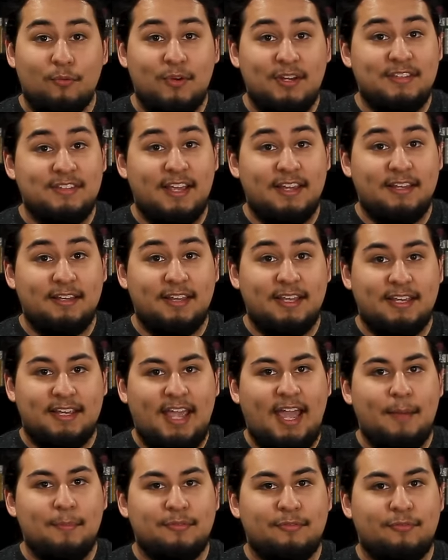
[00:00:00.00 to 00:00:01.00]
recycling
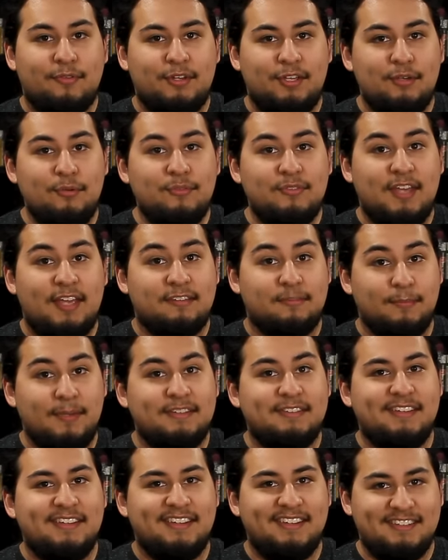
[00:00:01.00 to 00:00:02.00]
caps for use as
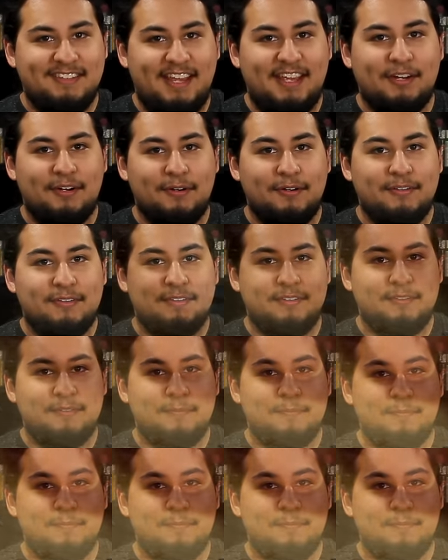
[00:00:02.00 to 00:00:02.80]
mixing containers.